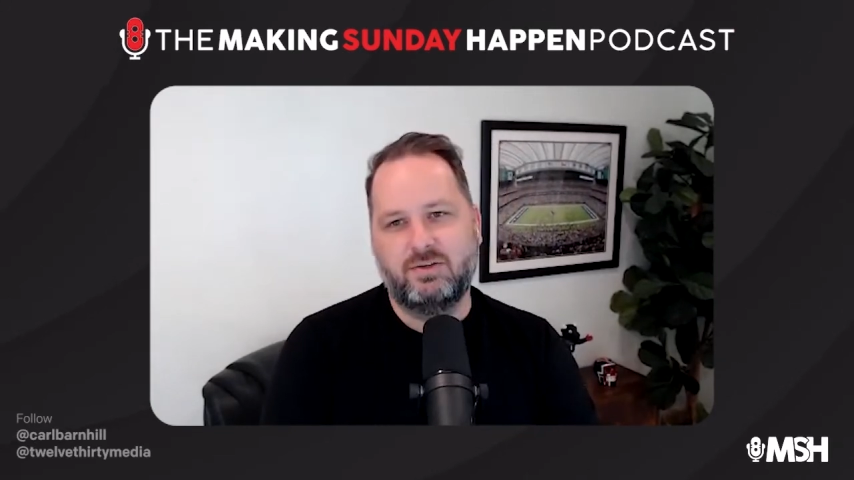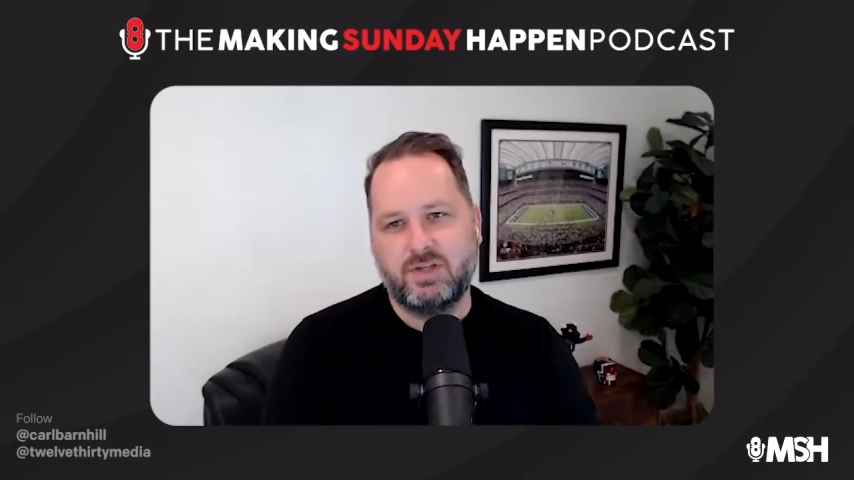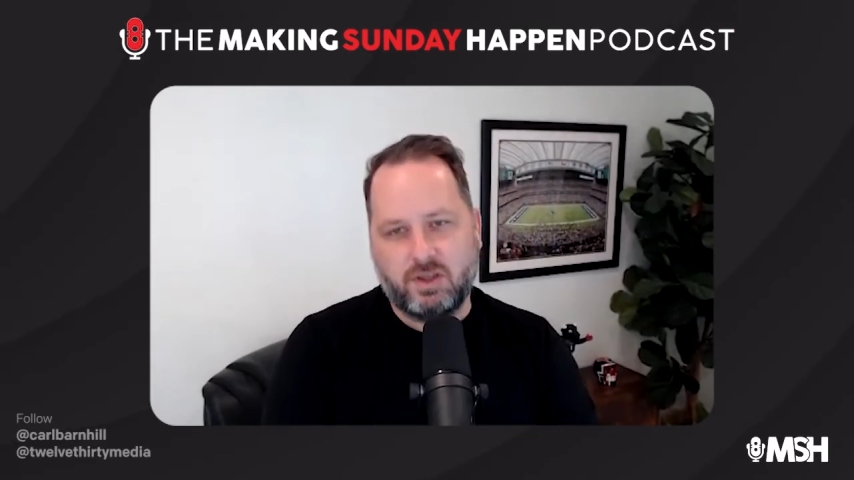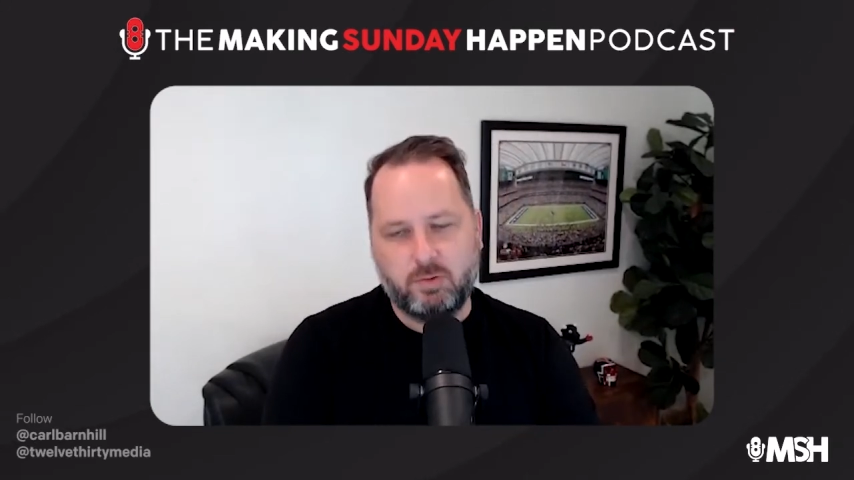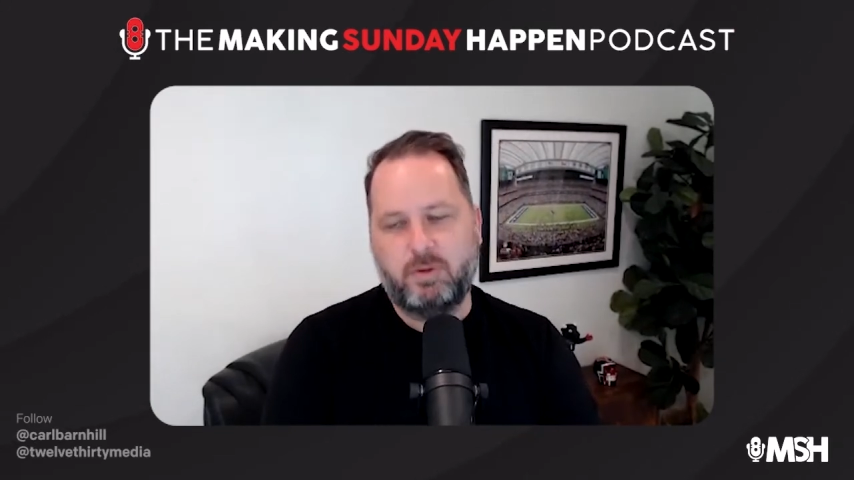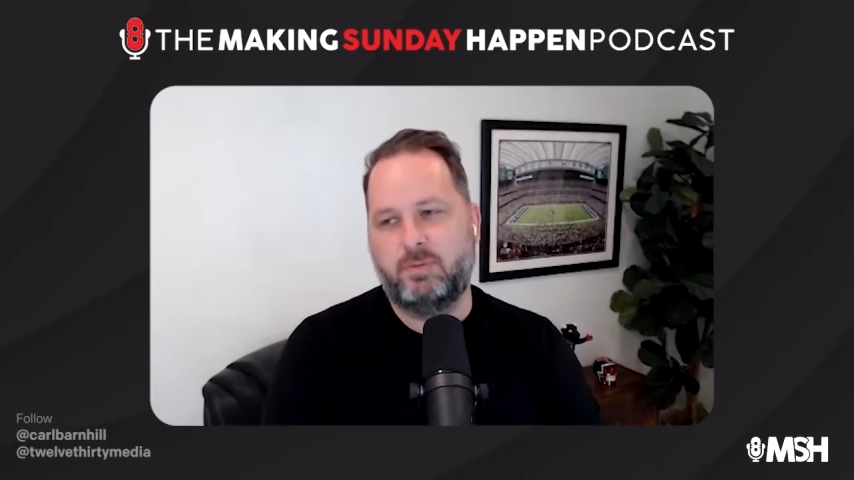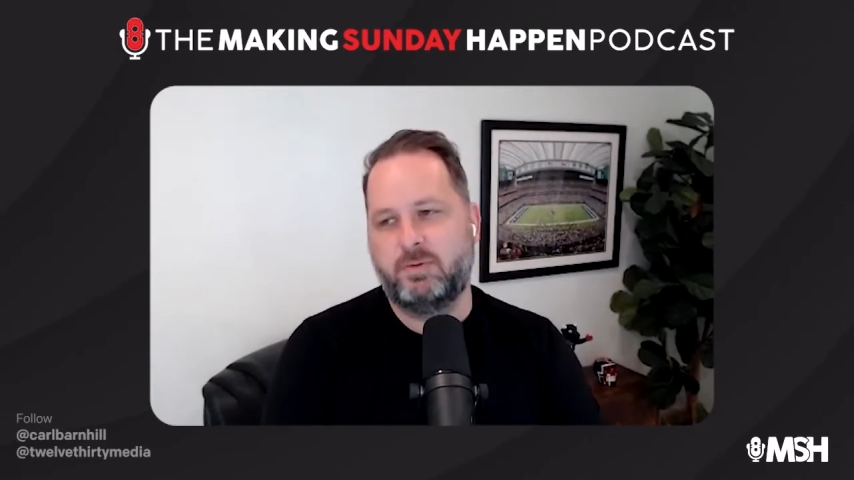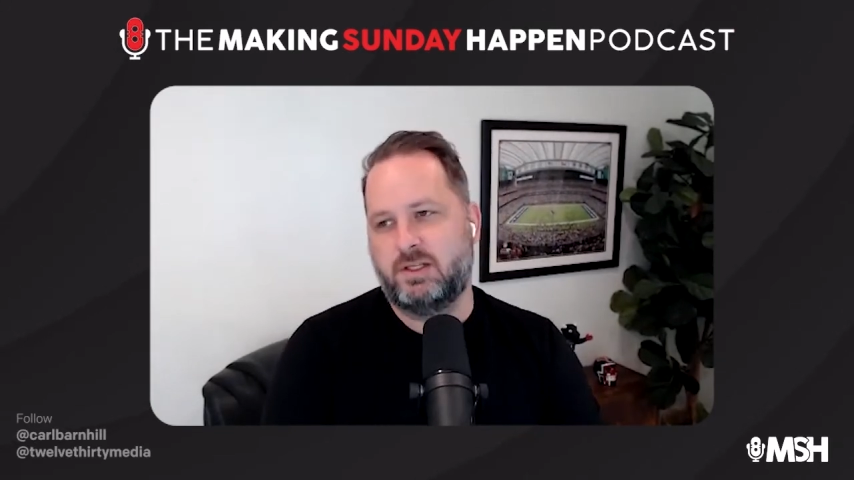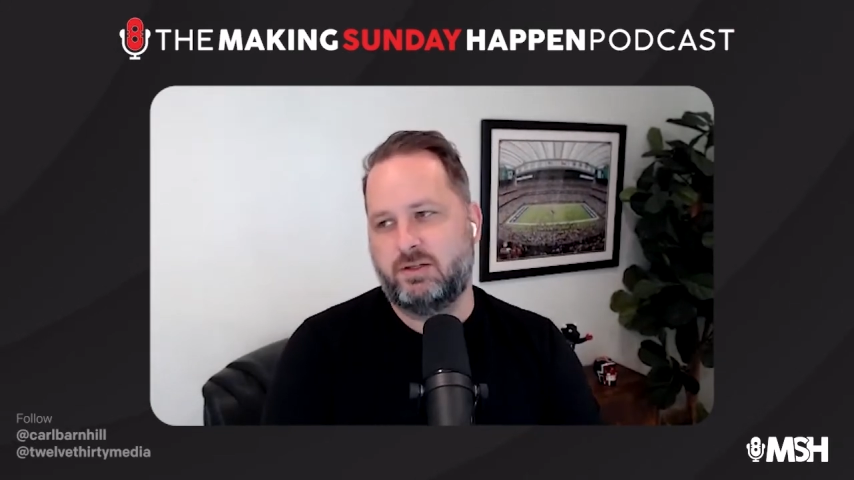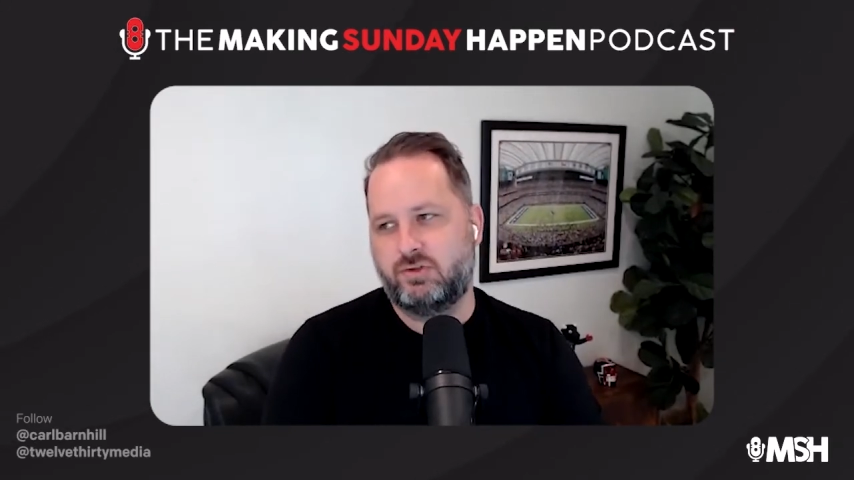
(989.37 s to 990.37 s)
use other
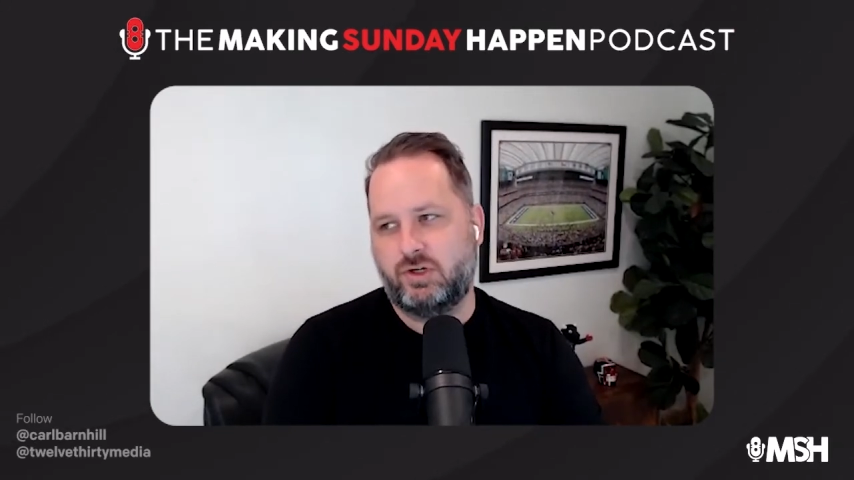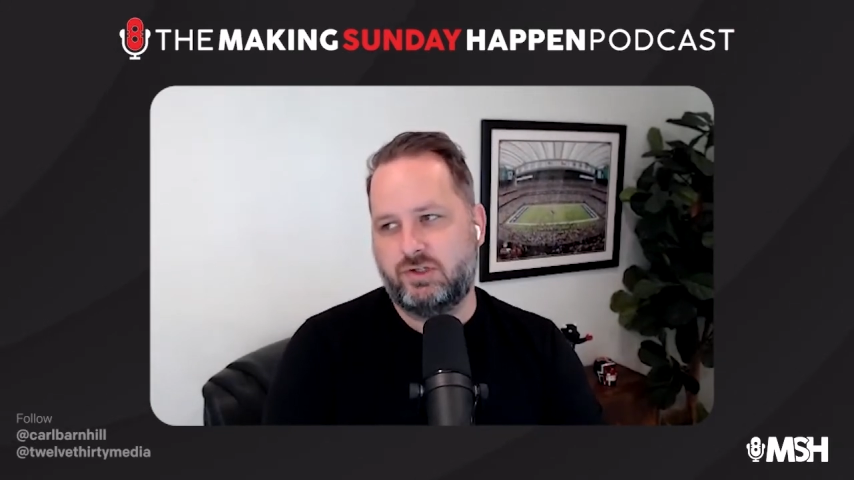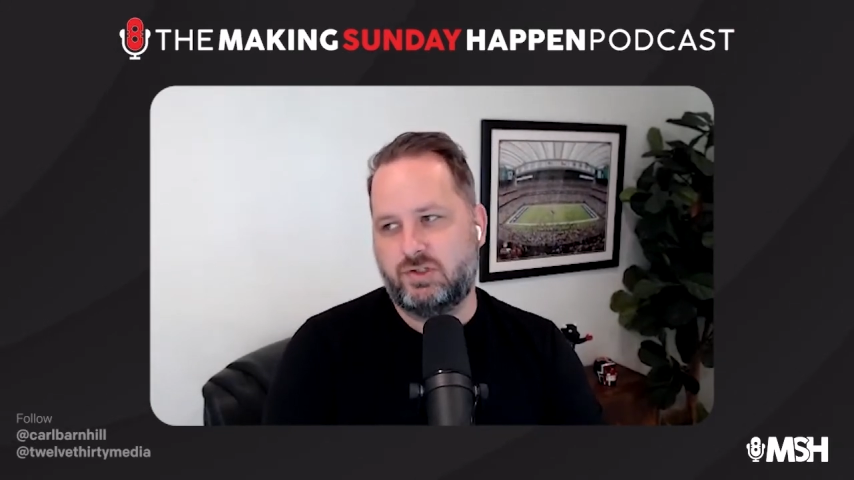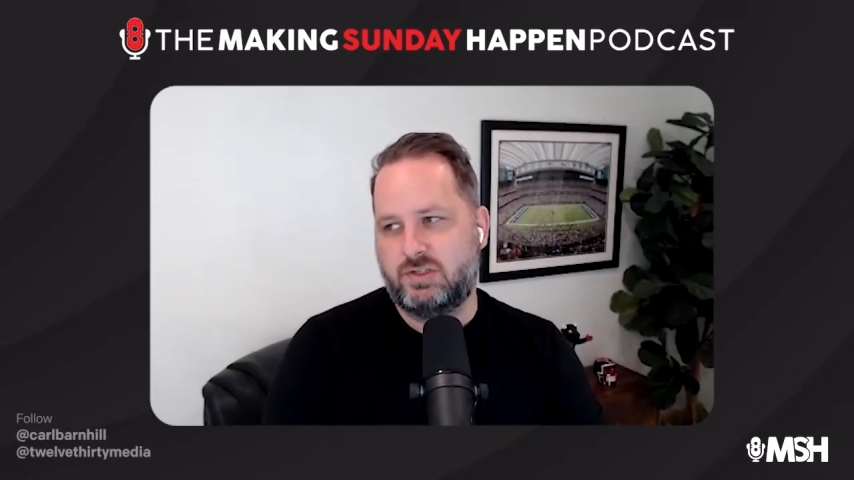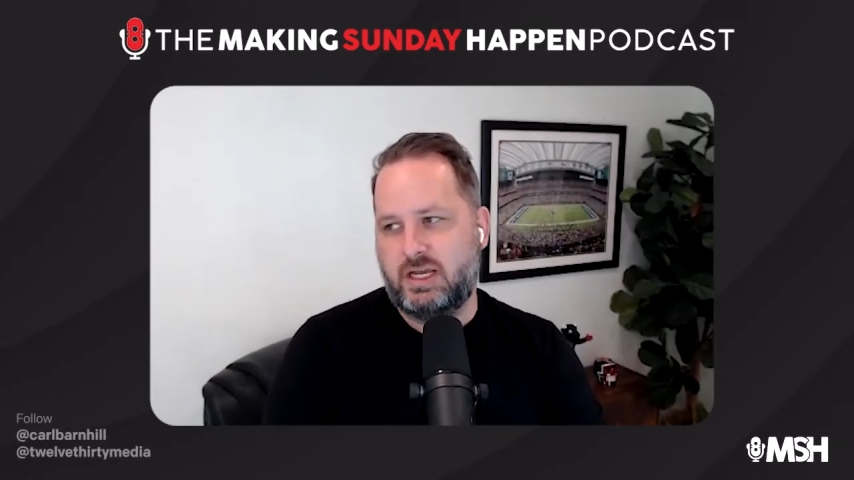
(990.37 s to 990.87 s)
people's illustrations